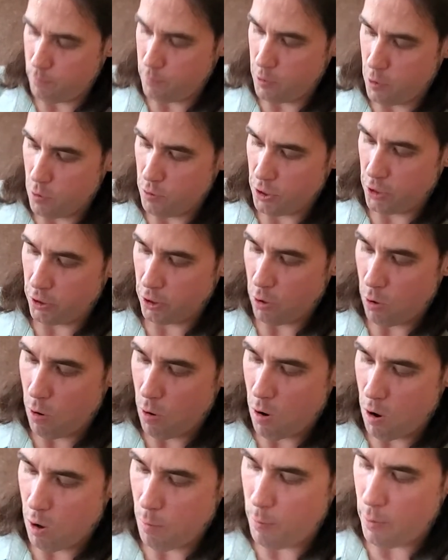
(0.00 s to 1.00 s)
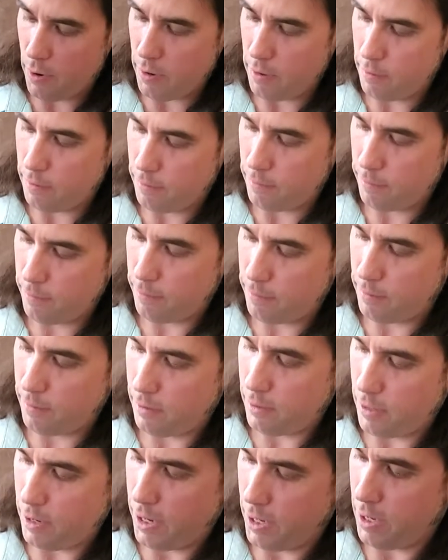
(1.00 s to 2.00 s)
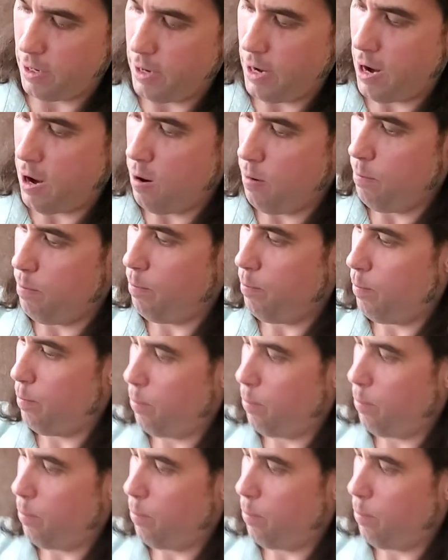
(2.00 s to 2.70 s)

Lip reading: use it at all, but I can now,